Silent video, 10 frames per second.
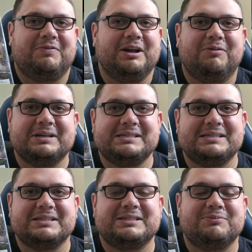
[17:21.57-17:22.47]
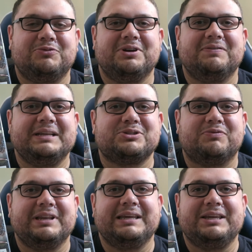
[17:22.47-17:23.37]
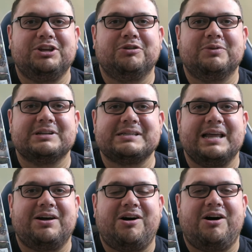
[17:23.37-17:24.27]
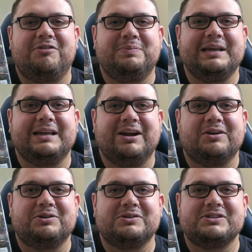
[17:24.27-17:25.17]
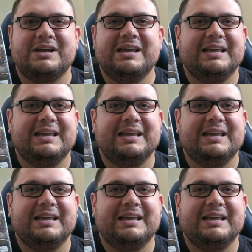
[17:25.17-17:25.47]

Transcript: frank west is just one of these really humorous kind of offbeat characters